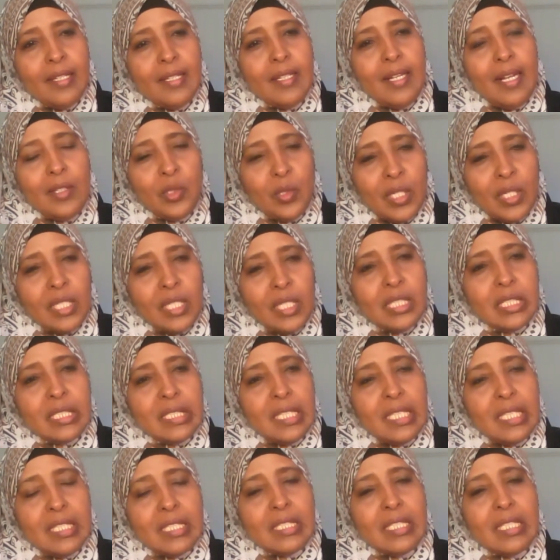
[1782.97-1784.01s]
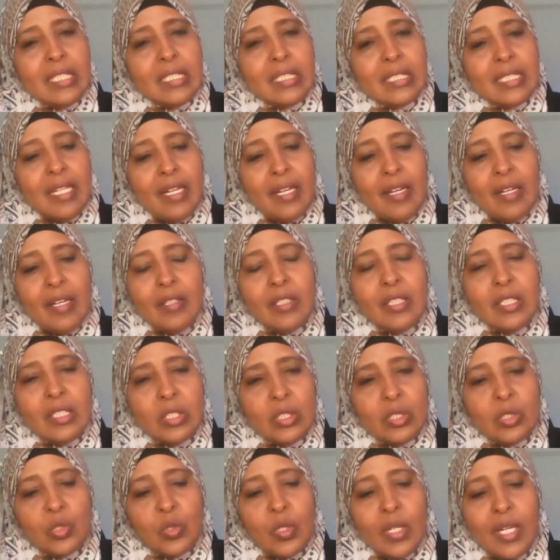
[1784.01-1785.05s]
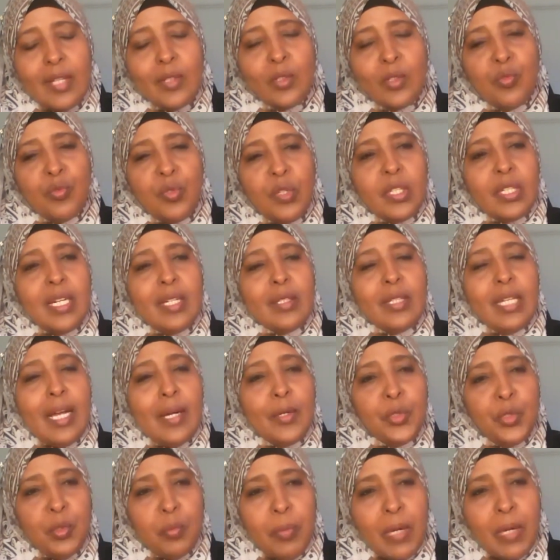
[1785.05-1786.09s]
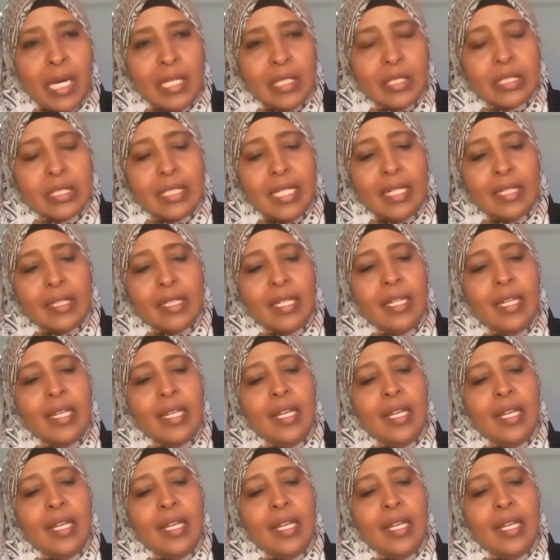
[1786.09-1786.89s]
and United States is trying to figure out how to balance that.